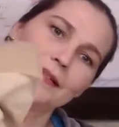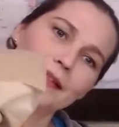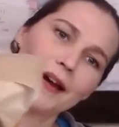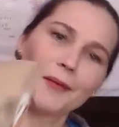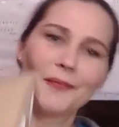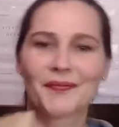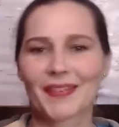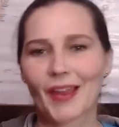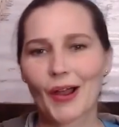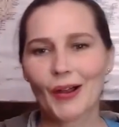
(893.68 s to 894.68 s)
There.
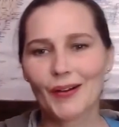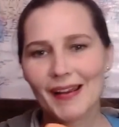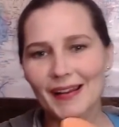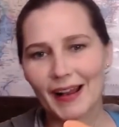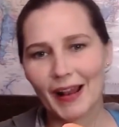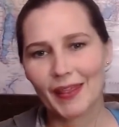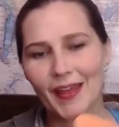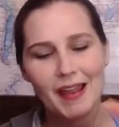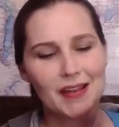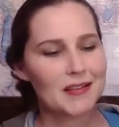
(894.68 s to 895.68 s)
All right,
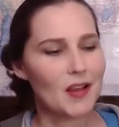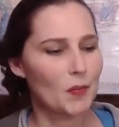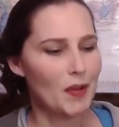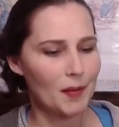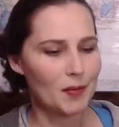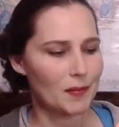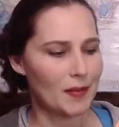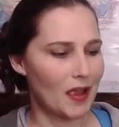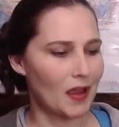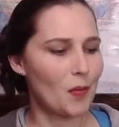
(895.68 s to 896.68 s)
that is our paper
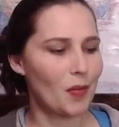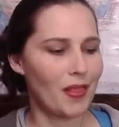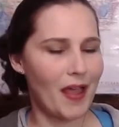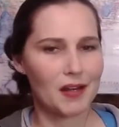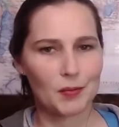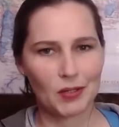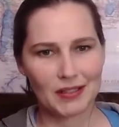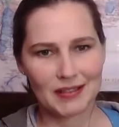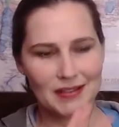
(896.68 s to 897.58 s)
bag platypus.